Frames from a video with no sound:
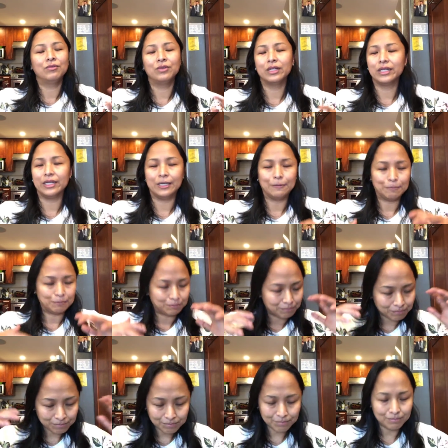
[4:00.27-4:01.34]
really.
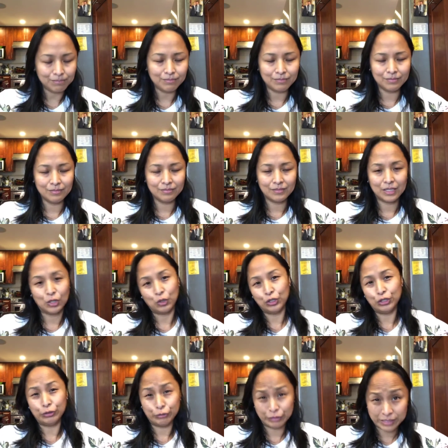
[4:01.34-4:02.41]
Good
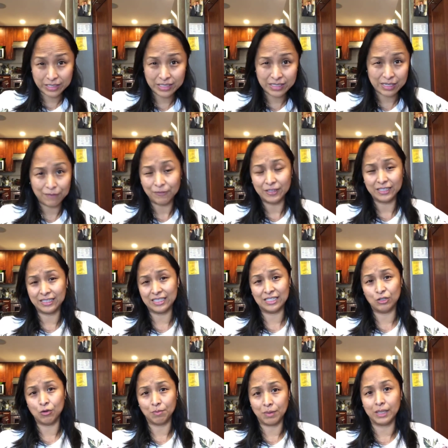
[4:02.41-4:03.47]
news is, if this
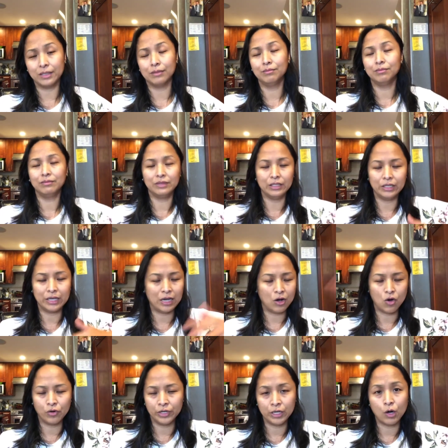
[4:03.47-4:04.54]
is your bottom, you can
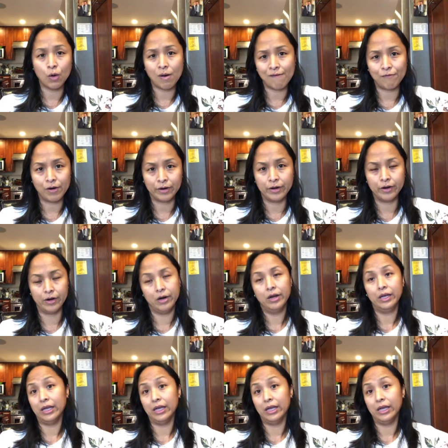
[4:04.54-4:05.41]
only go up from here.